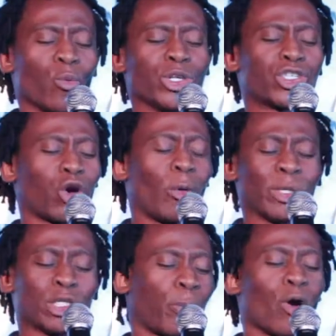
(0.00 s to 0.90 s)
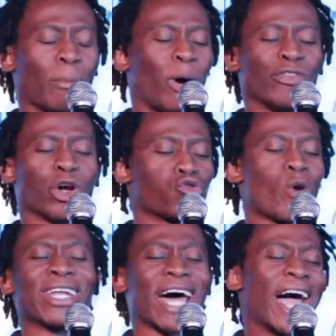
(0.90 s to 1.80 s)
our growing
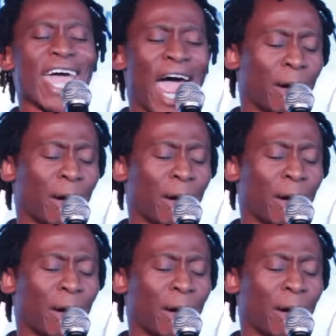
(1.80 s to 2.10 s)
global